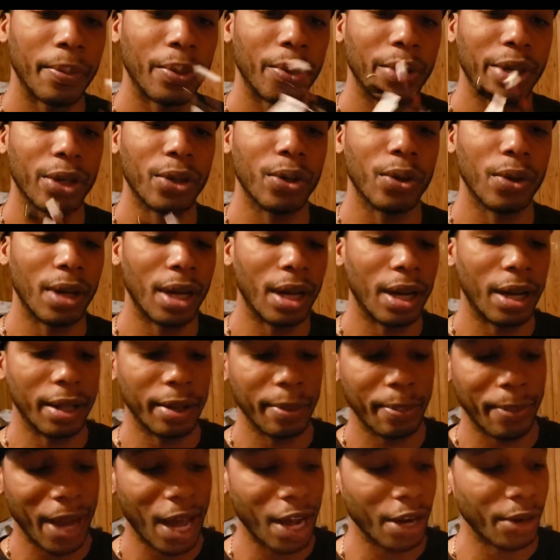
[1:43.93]
Pretty cool.
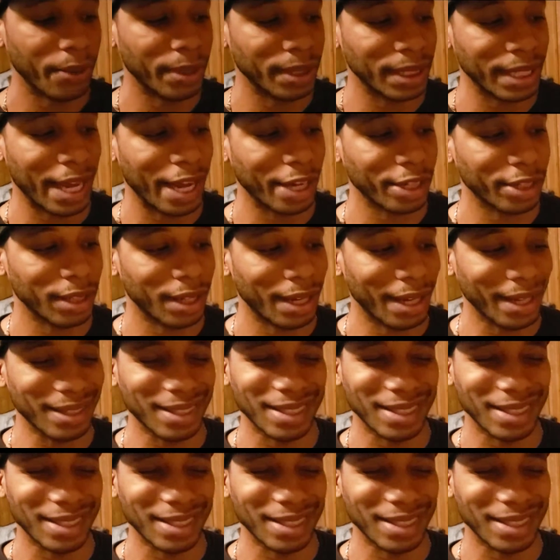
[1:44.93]
The battery was actually